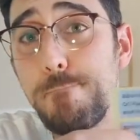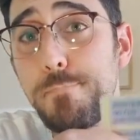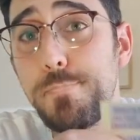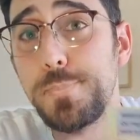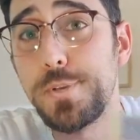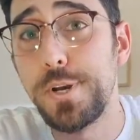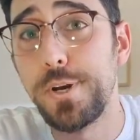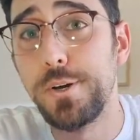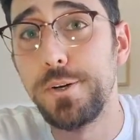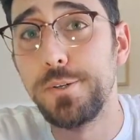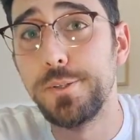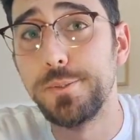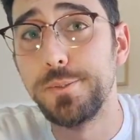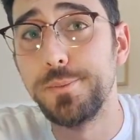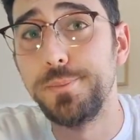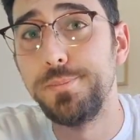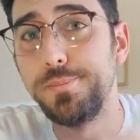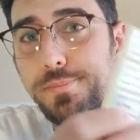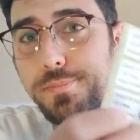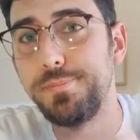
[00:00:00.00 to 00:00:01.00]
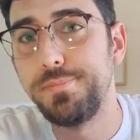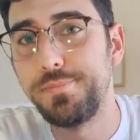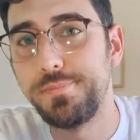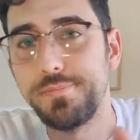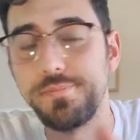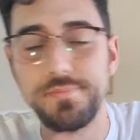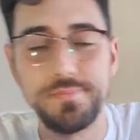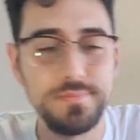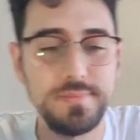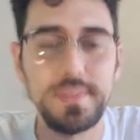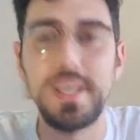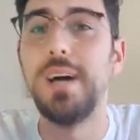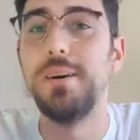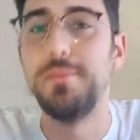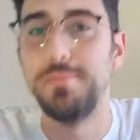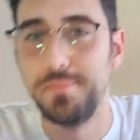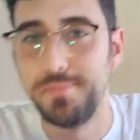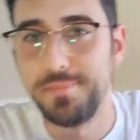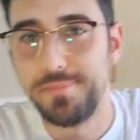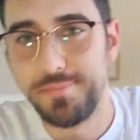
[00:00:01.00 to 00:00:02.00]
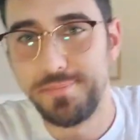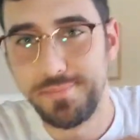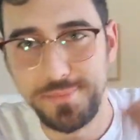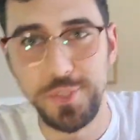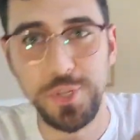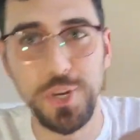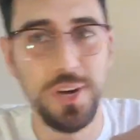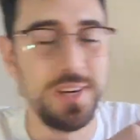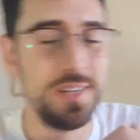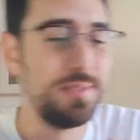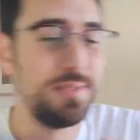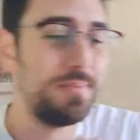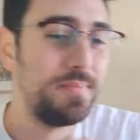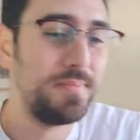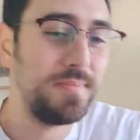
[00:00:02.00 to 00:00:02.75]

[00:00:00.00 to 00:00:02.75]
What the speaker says: So, yeah, you got it.